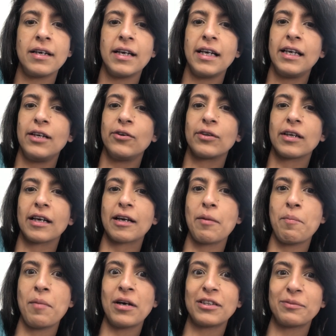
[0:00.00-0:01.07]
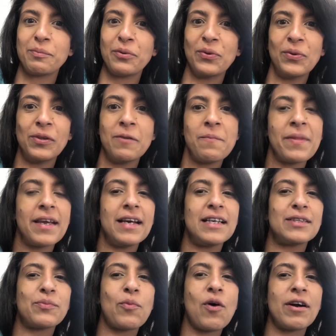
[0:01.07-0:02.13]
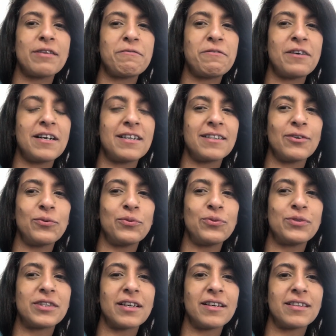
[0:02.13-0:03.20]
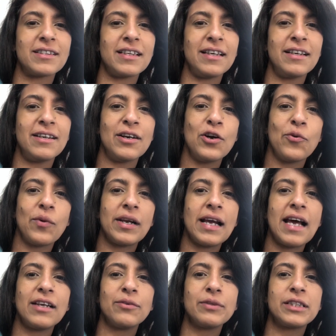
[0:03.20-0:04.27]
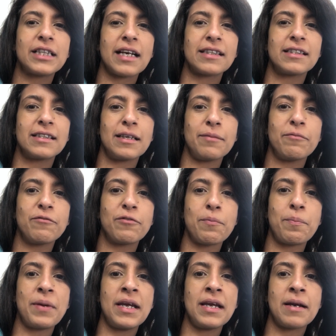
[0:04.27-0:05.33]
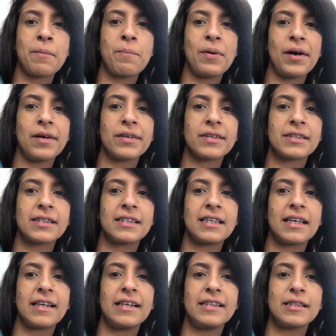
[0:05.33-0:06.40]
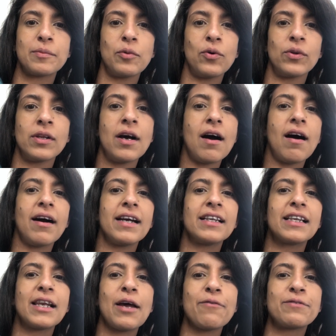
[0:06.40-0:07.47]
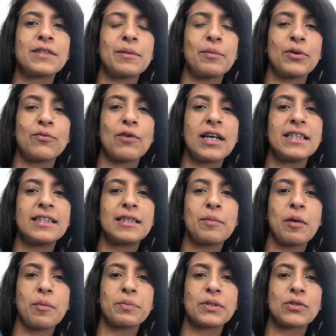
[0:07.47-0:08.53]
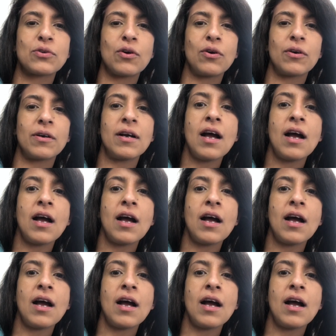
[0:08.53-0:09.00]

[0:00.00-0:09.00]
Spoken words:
He looked like a mud ball, his white fur all dirty. When Ella rejected him for being birthed sickly small, I had loved him and raised him up strong.